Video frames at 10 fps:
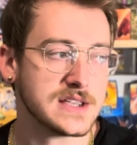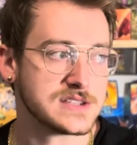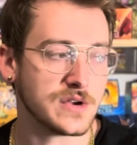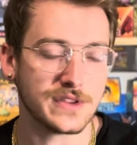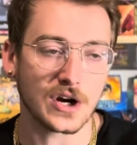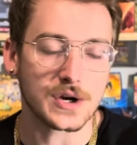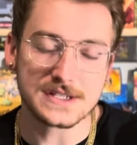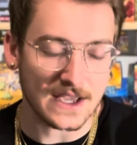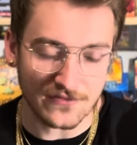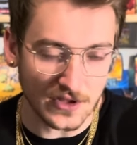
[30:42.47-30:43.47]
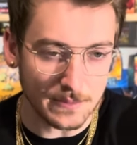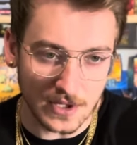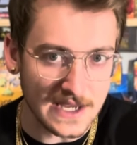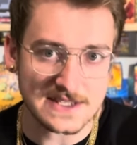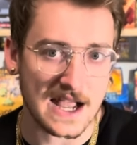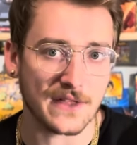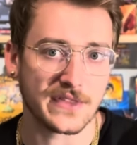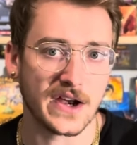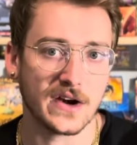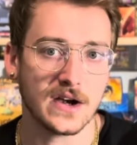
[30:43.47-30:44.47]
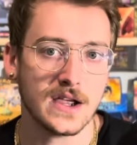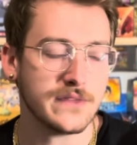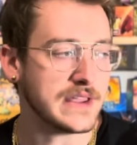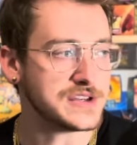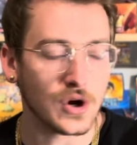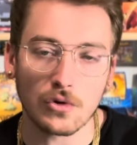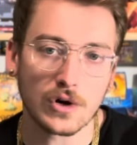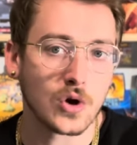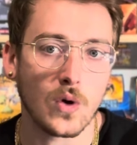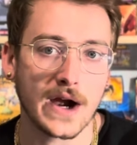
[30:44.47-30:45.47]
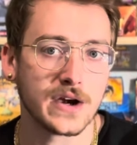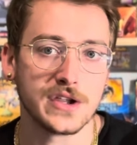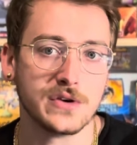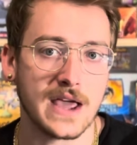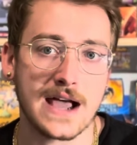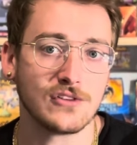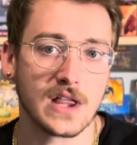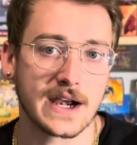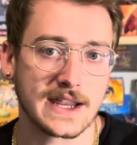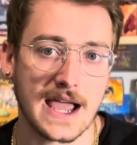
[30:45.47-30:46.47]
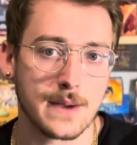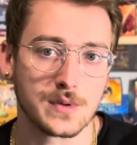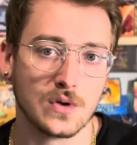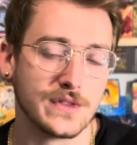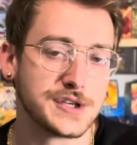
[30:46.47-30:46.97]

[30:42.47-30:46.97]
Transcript: So there are definitely plays out there that don't require you to have a lot of capital,